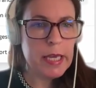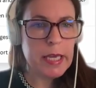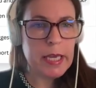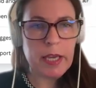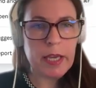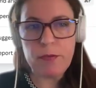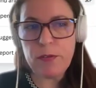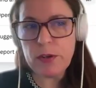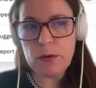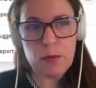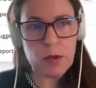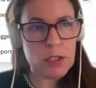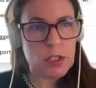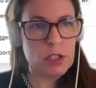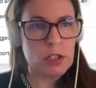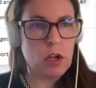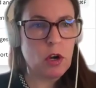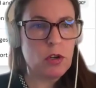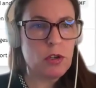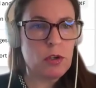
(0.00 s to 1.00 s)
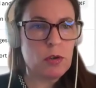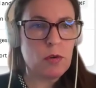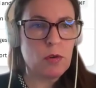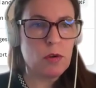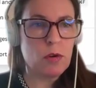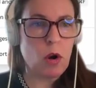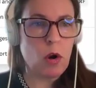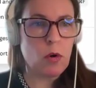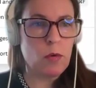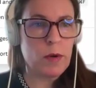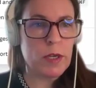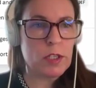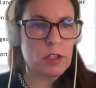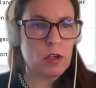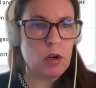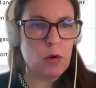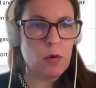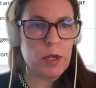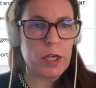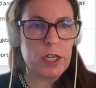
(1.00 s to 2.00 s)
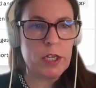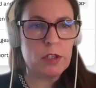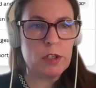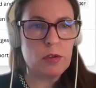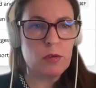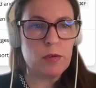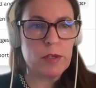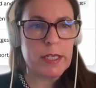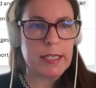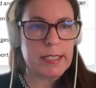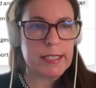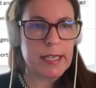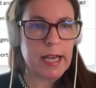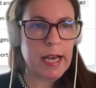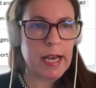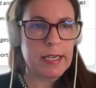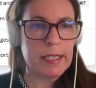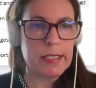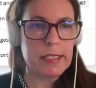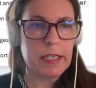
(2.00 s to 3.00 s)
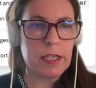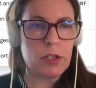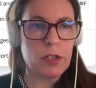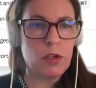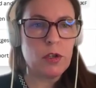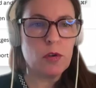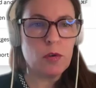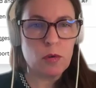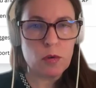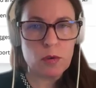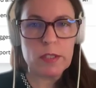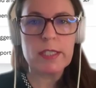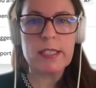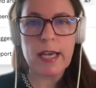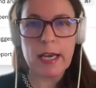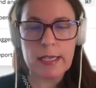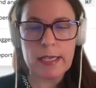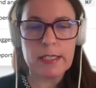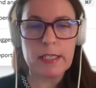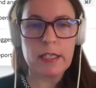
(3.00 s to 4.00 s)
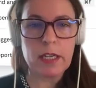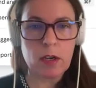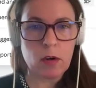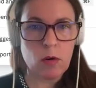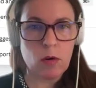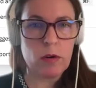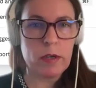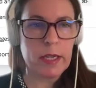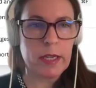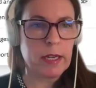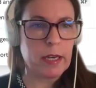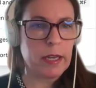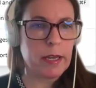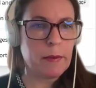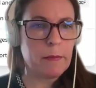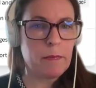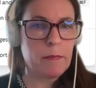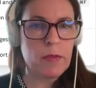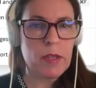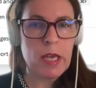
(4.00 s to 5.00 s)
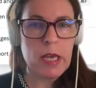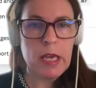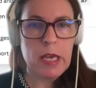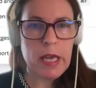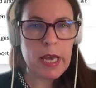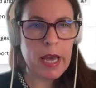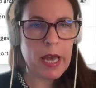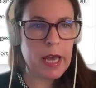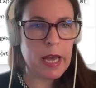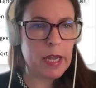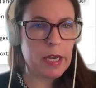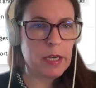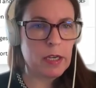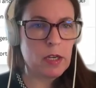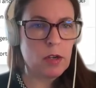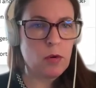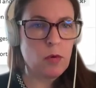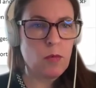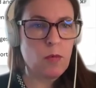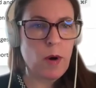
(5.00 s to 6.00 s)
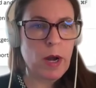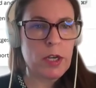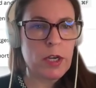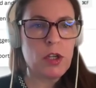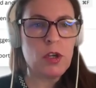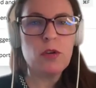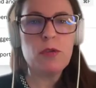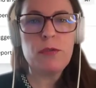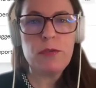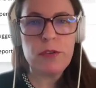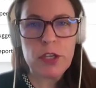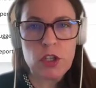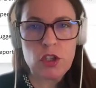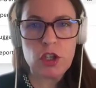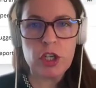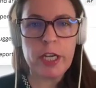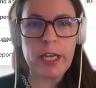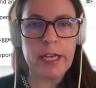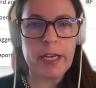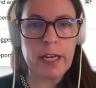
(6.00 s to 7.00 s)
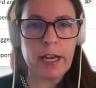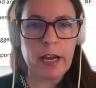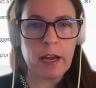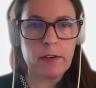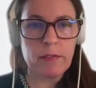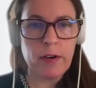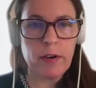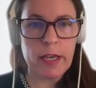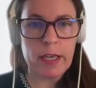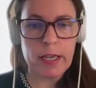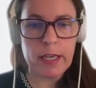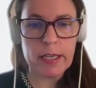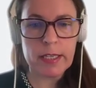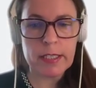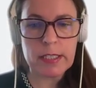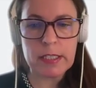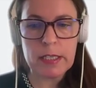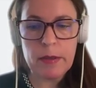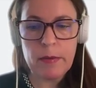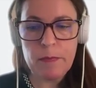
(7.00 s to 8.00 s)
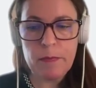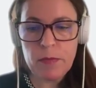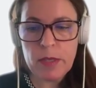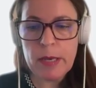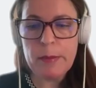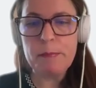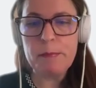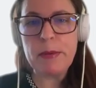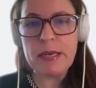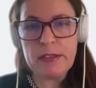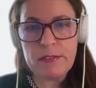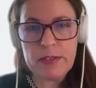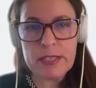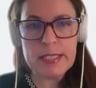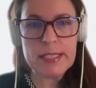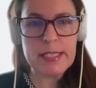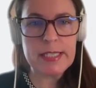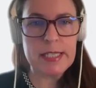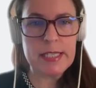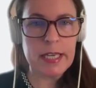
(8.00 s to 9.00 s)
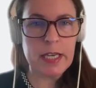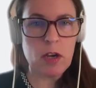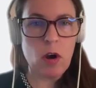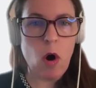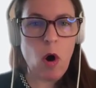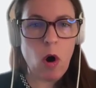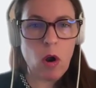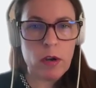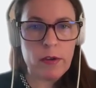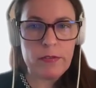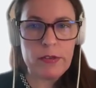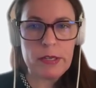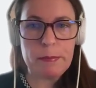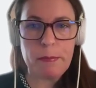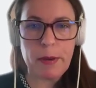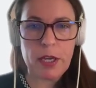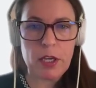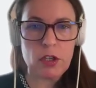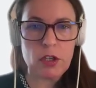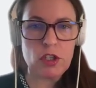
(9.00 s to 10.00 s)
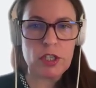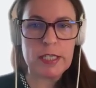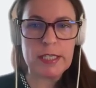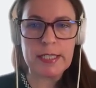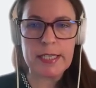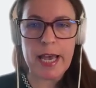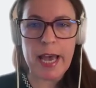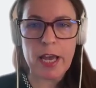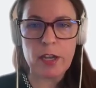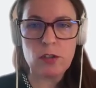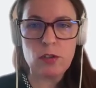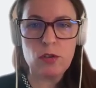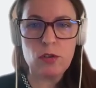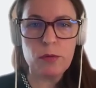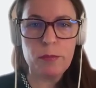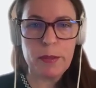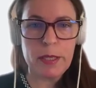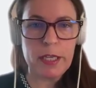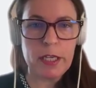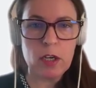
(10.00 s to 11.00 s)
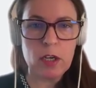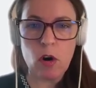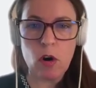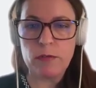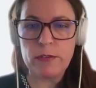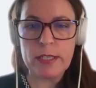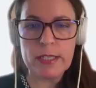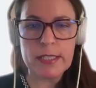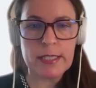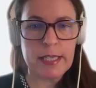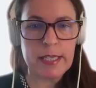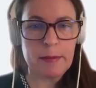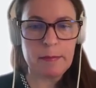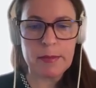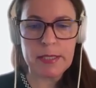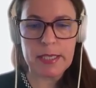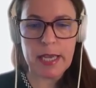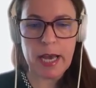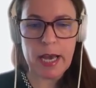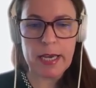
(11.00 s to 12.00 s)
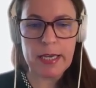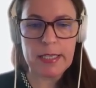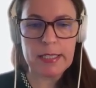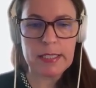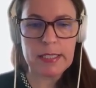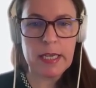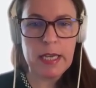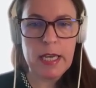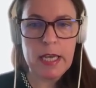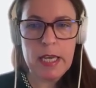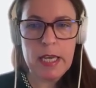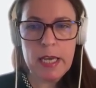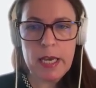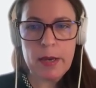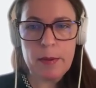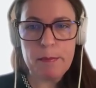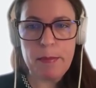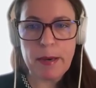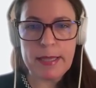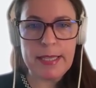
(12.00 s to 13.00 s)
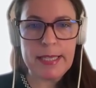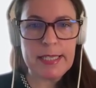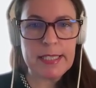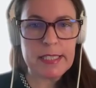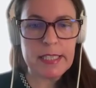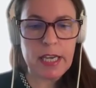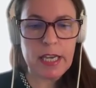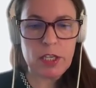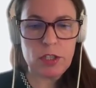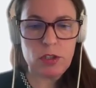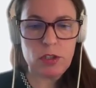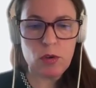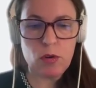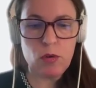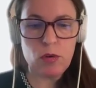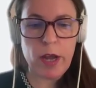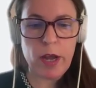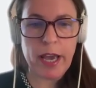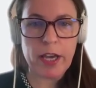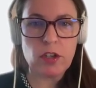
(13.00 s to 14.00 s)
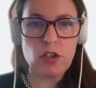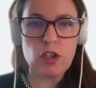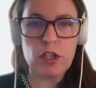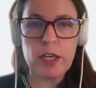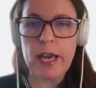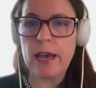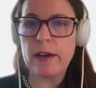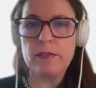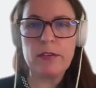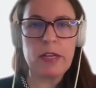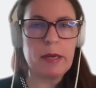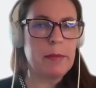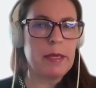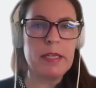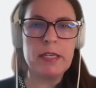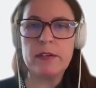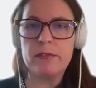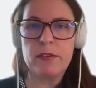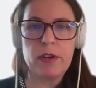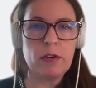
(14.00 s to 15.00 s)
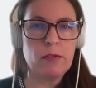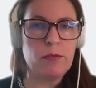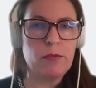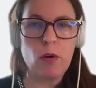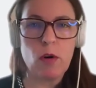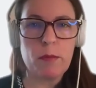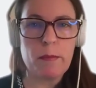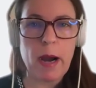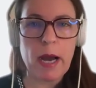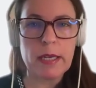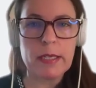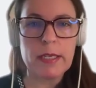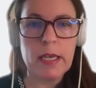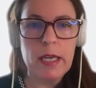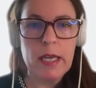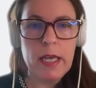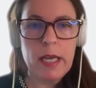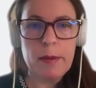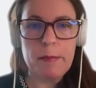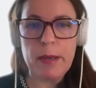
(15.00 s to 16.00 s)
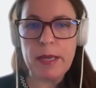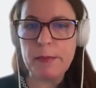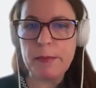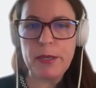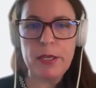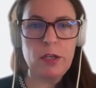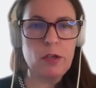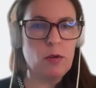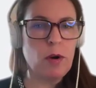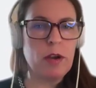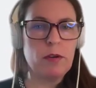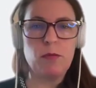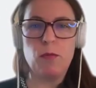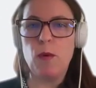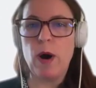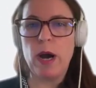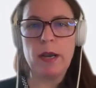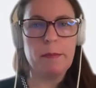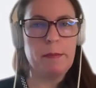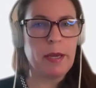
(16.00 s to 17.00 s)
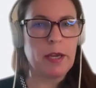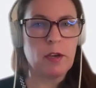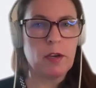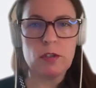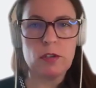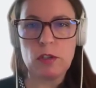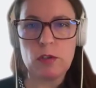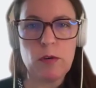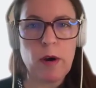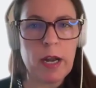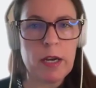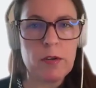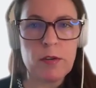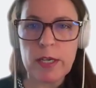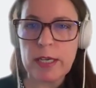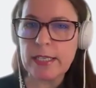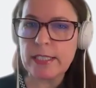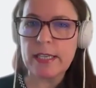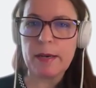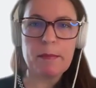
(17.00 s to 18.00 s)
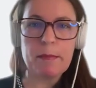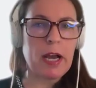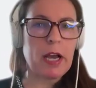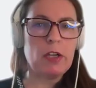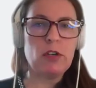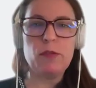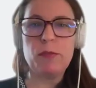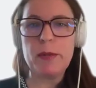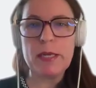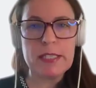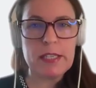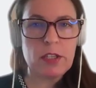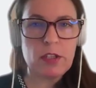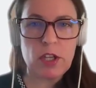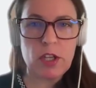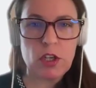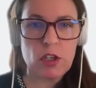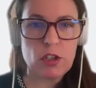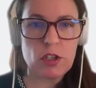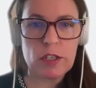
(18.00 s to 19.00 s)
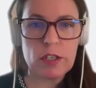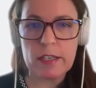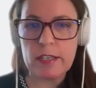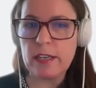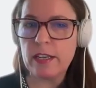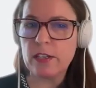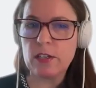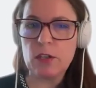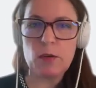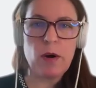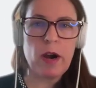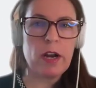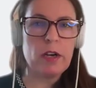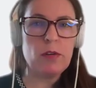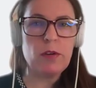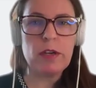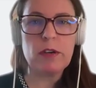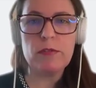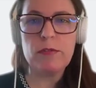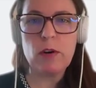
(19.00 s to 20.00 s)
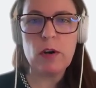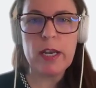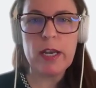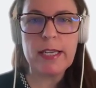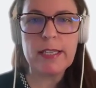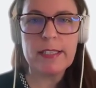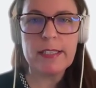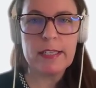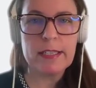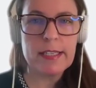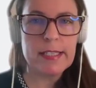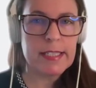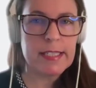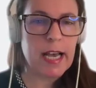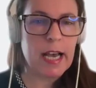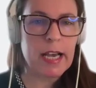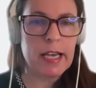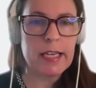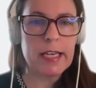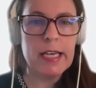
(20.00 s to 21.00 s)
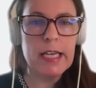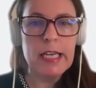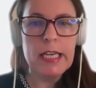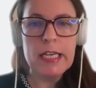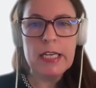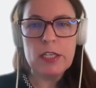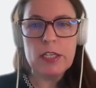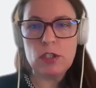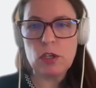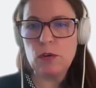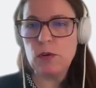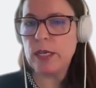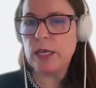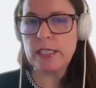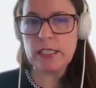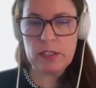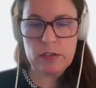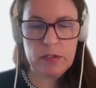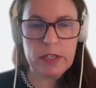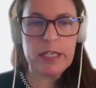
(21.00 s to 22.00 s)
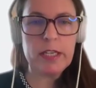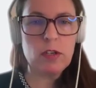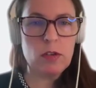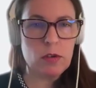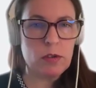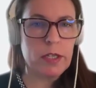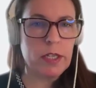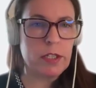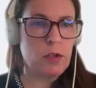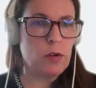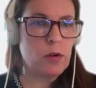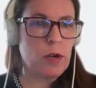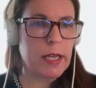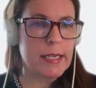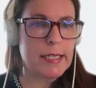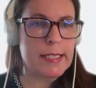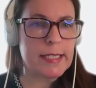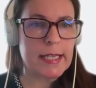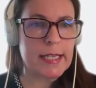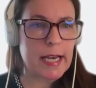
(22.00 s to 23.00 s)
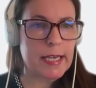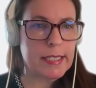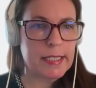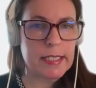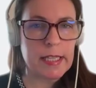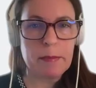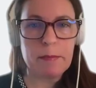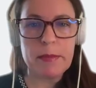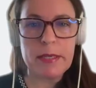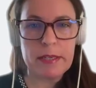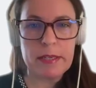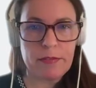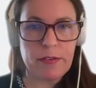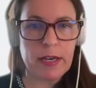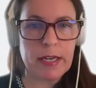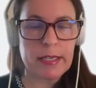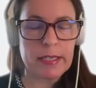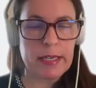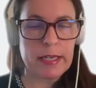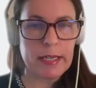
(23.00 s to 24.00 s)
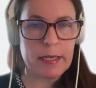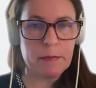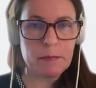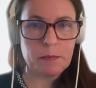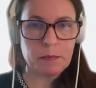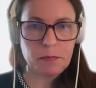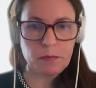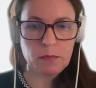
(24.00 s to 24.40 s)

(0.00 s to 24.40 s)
If it was not, you could always go here to resize and you could size it accordingly. And one new feature in Canva is previously all of the pages had to be of the same size. But these days you could actually have them in different format. Maybe you have one because you are doing some kind of presentation, then you are doing for LinkedIn design. So it's really good that you can size them differently.